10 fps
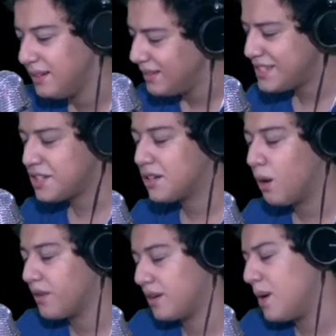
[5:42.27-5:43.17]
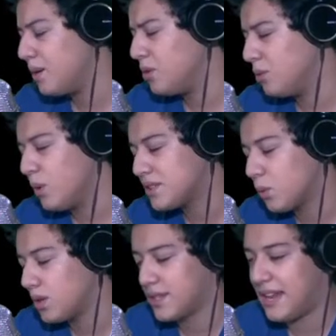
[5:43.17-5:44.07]
Let's just go there. What's the
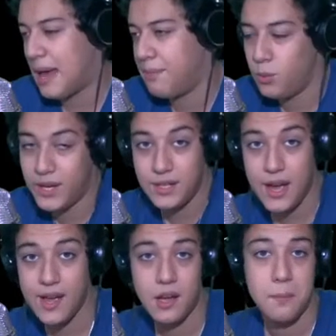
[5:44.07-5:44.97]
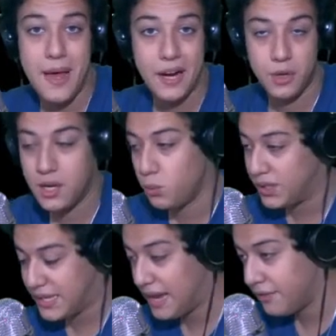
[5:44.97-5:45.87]
worst that can happen? We can die and come back, right?
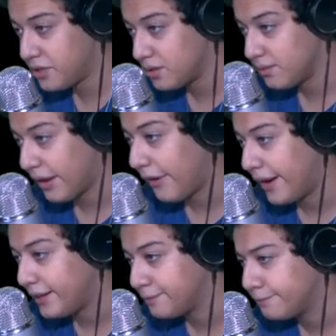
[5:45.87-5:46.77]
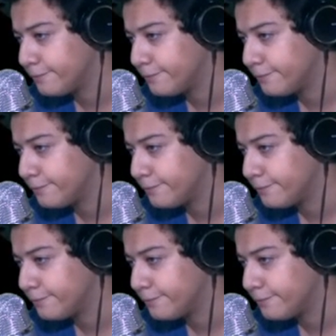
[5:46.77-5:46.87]
We saved. Alright.